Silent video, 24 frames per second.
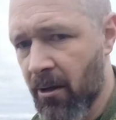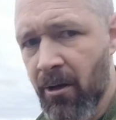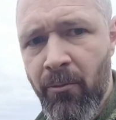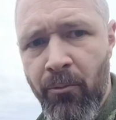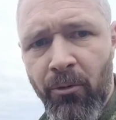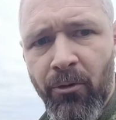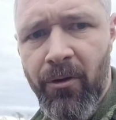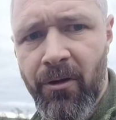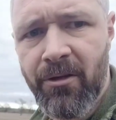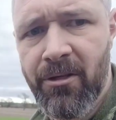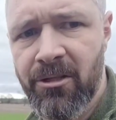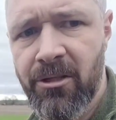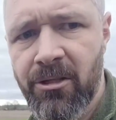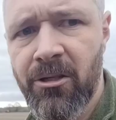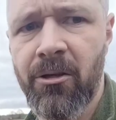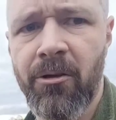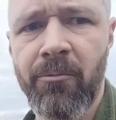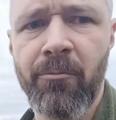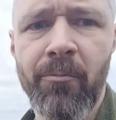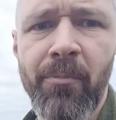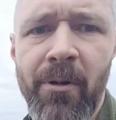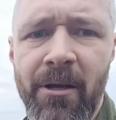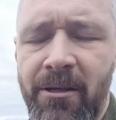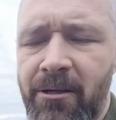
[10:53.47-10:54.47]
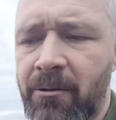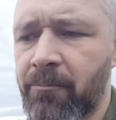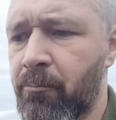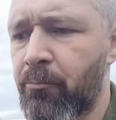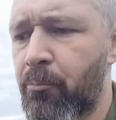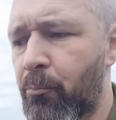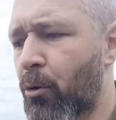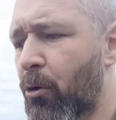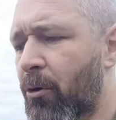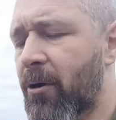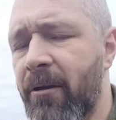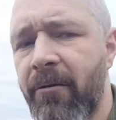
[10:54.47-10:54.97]
Well, this big
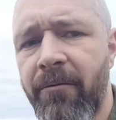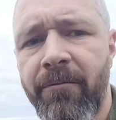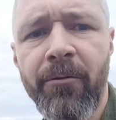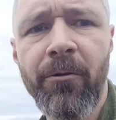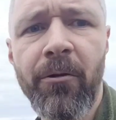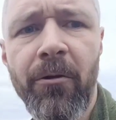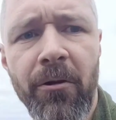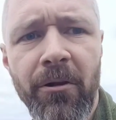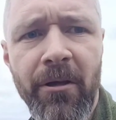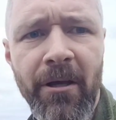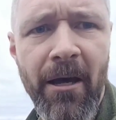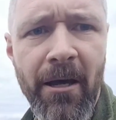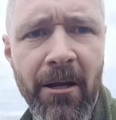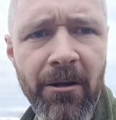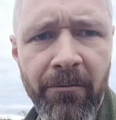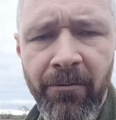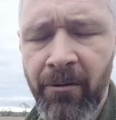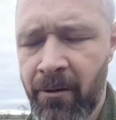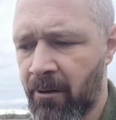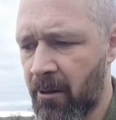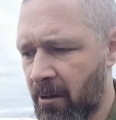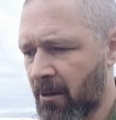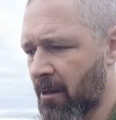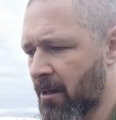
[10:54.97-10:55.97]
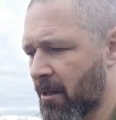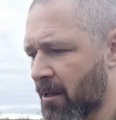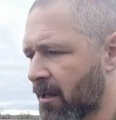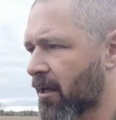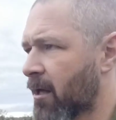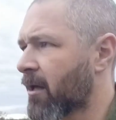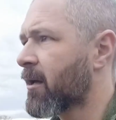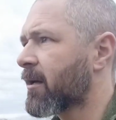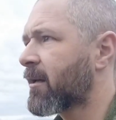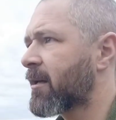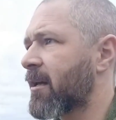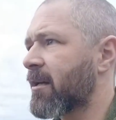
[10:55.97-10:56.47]
bucket full kind of
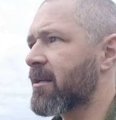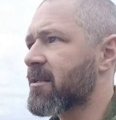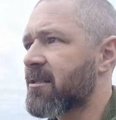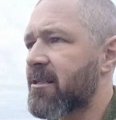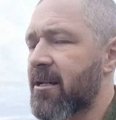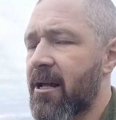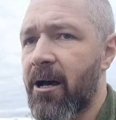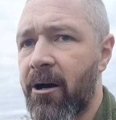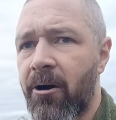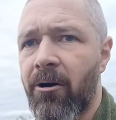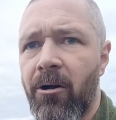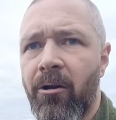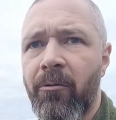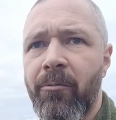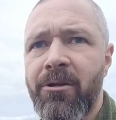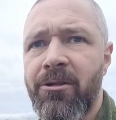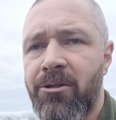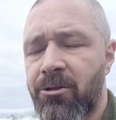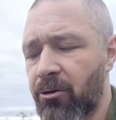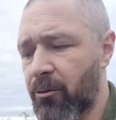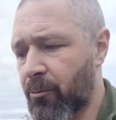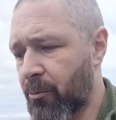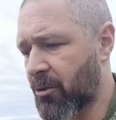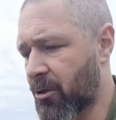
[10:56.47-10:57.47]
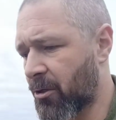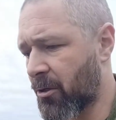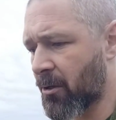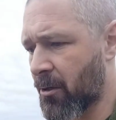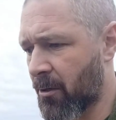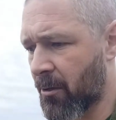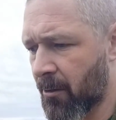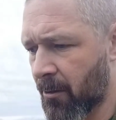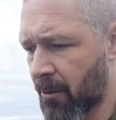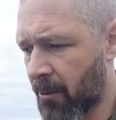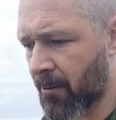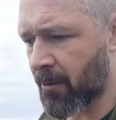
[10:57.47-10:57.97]
kickstart all my tubs.
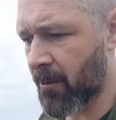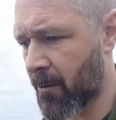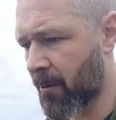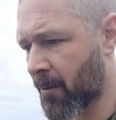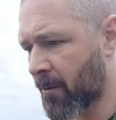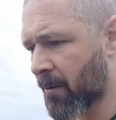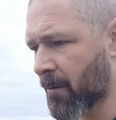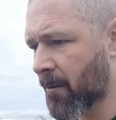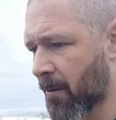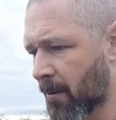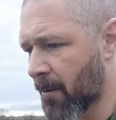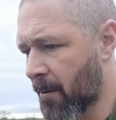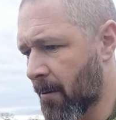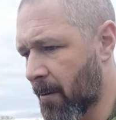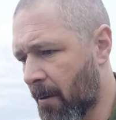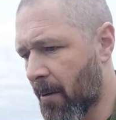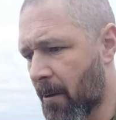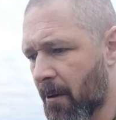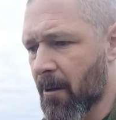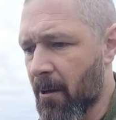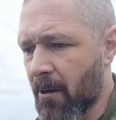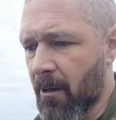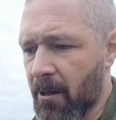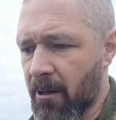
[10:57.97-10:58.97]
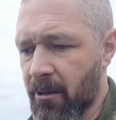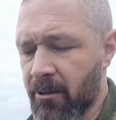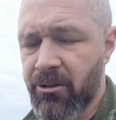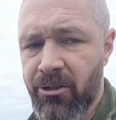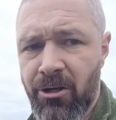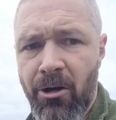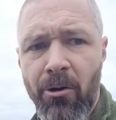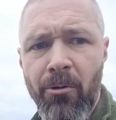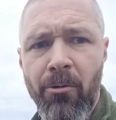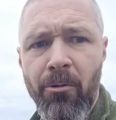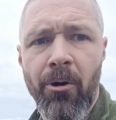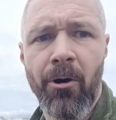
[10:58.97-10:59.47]

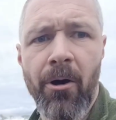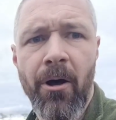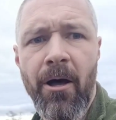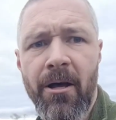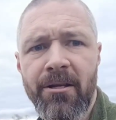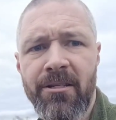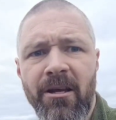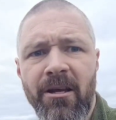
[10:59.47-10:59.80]
So, as